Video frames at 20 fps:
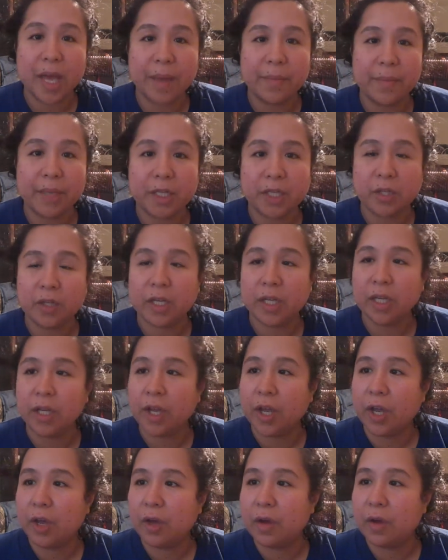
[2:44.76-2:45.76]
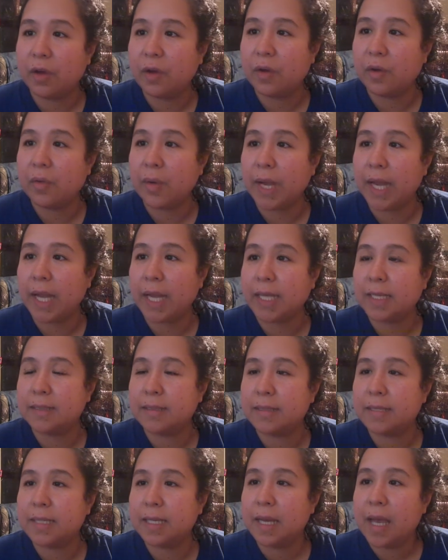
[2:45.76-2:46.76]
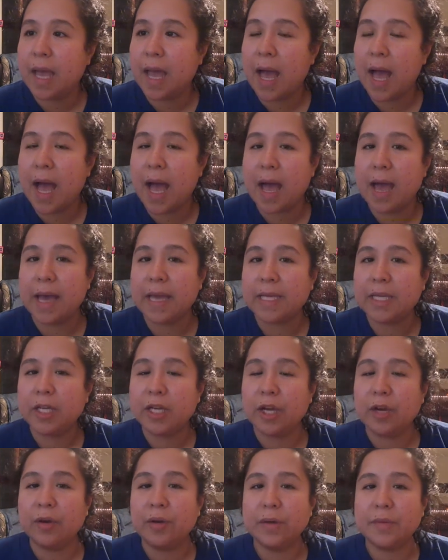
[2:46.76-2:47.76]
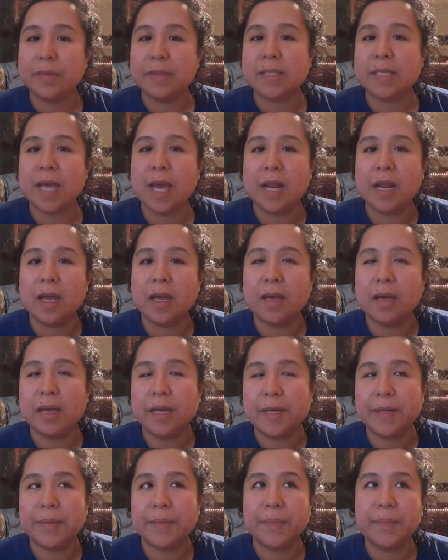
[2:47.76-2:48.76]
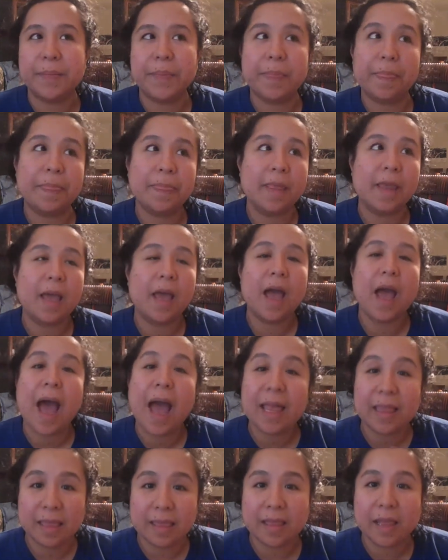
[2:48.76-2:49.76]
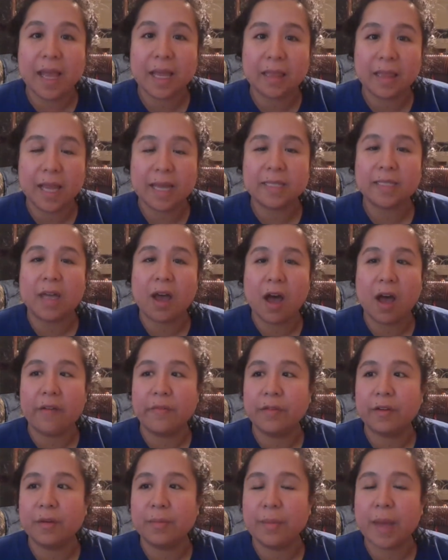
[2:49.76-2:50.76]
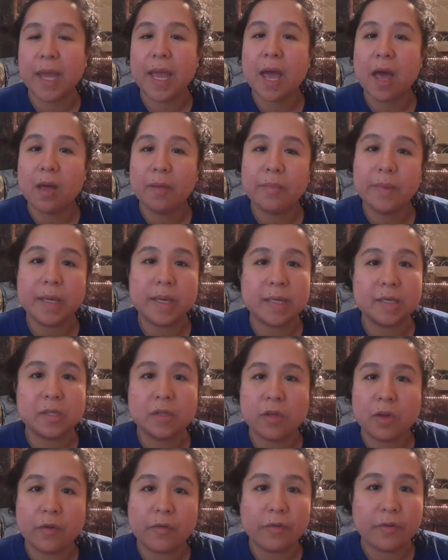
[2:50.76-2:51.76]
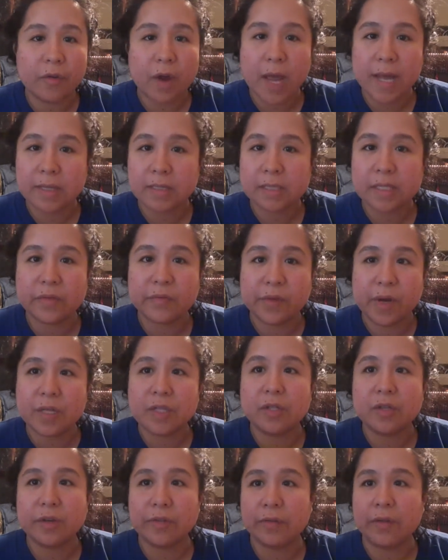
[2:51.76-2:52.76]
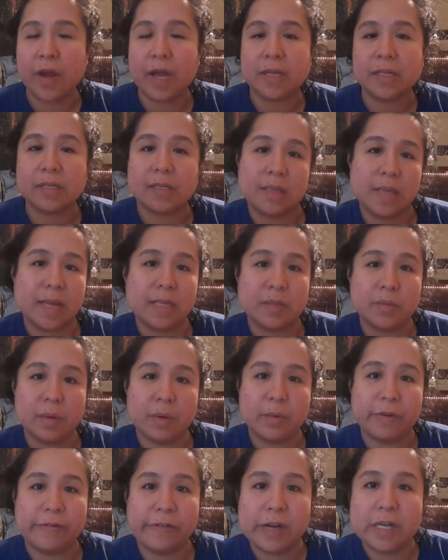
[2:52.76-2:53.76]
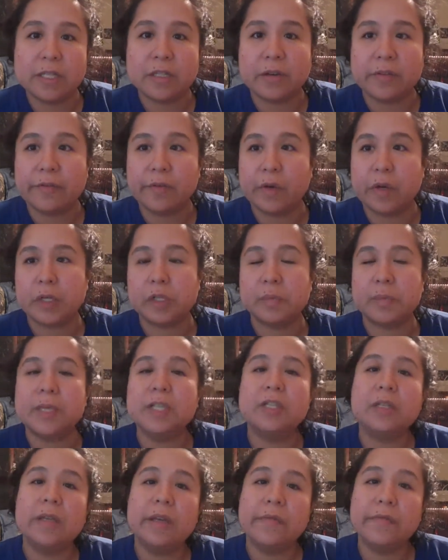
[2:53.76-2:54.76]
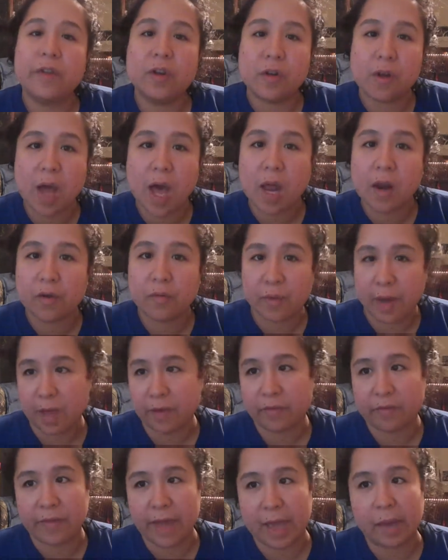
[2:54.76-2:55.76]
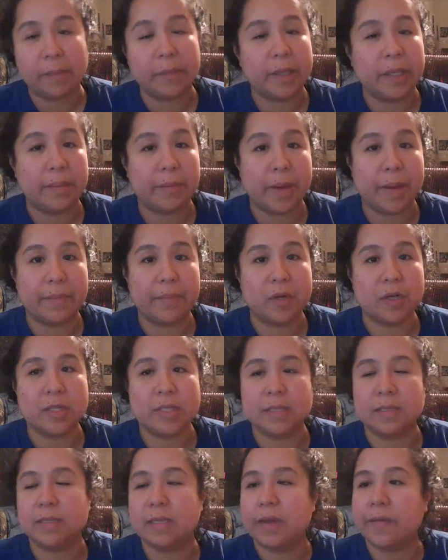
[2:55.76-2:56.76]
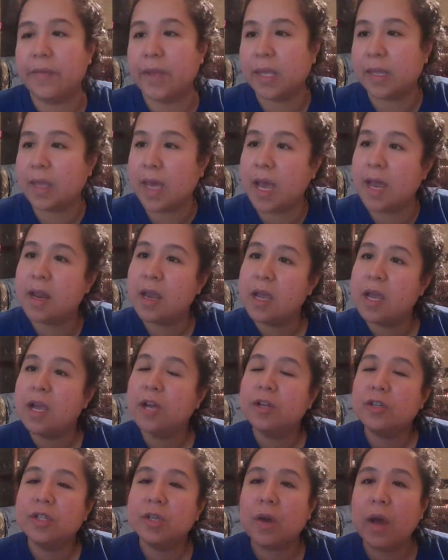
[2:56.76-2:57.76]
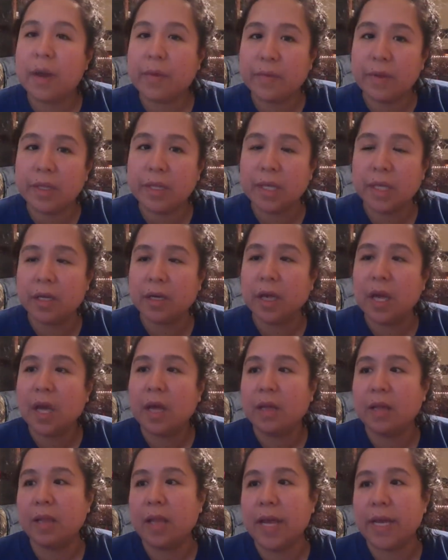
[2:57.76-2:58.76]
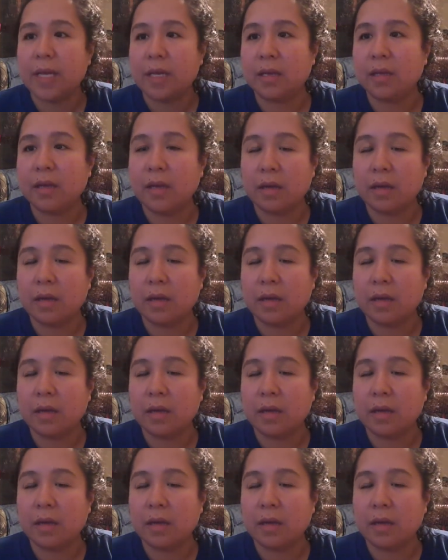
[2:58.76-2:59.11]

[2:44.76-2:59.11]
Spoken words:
and you can go, and, it was kind of, I like to offer my help because, friends are friends. That's what friends are for, especially if you're not around family members and stuff like that. So I really like,